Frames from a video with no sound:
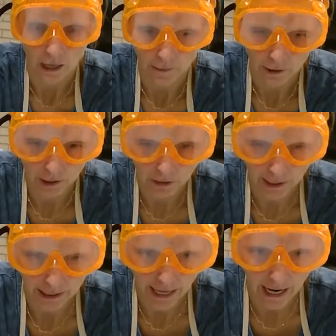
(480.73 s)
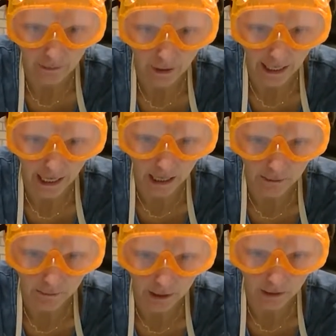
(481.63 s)
I'm going to go ahead and add my
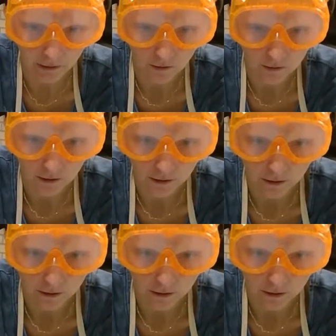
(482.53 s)
8 mils